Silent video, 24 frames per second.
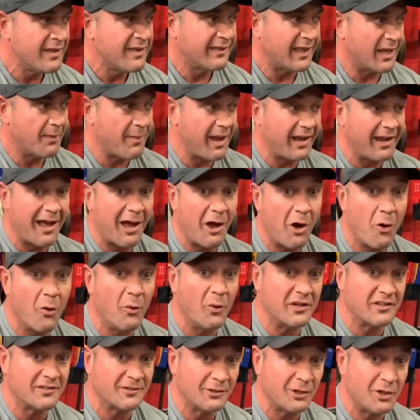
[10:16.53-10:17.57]
They may not
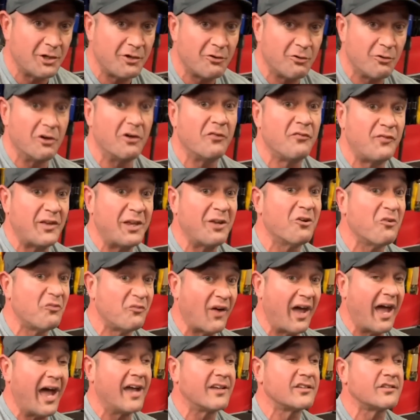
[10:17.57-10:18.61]
always look or feel
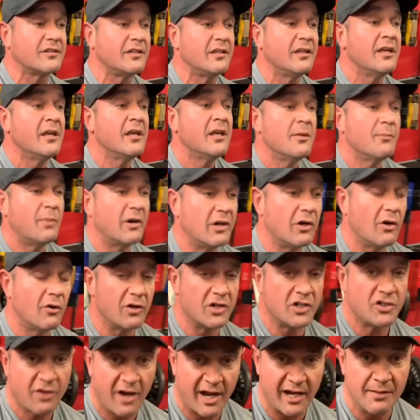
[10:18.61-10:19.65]
fast, but you're
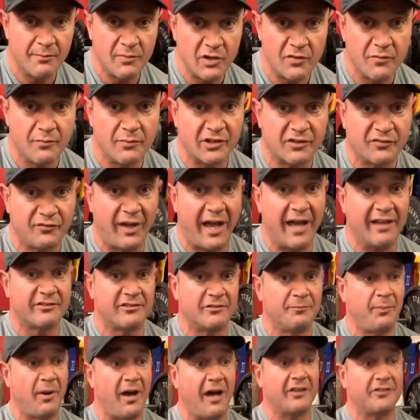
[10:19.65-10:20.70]
always trying to move them as fast
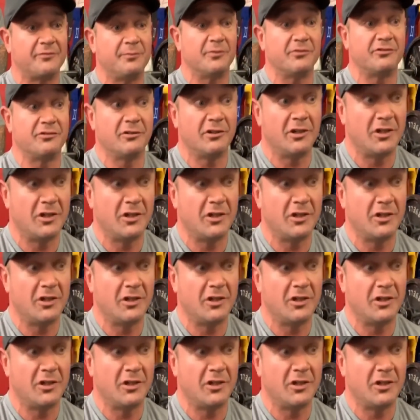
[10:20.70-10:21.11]
as possible. So